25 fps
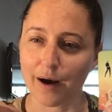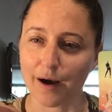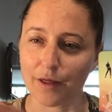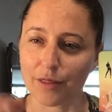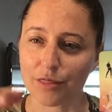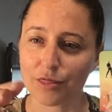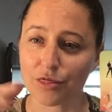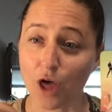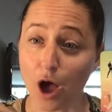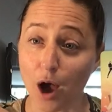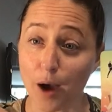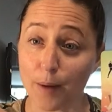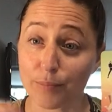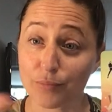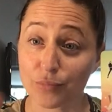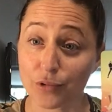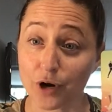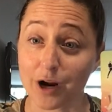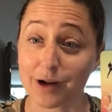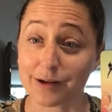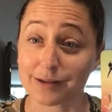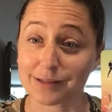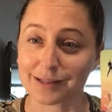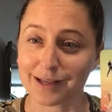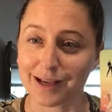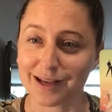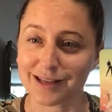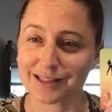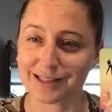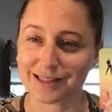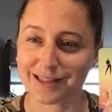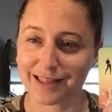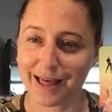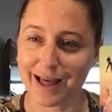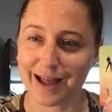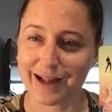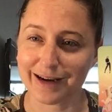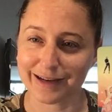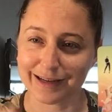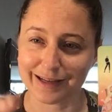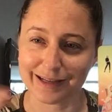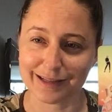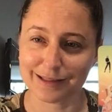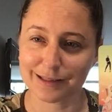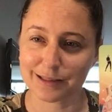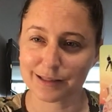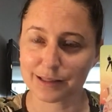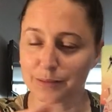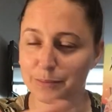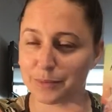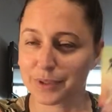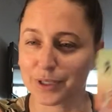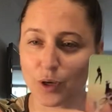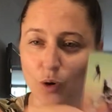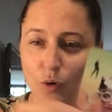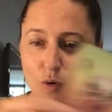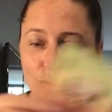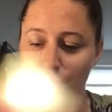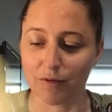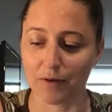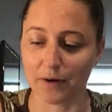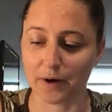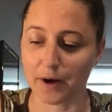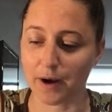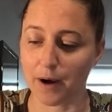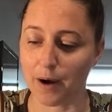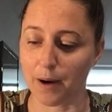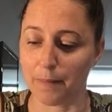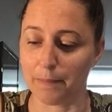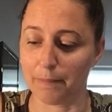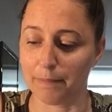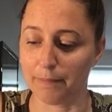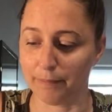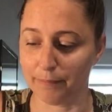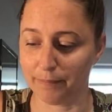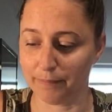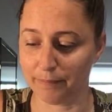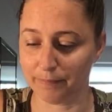thought process that needs to be overcome.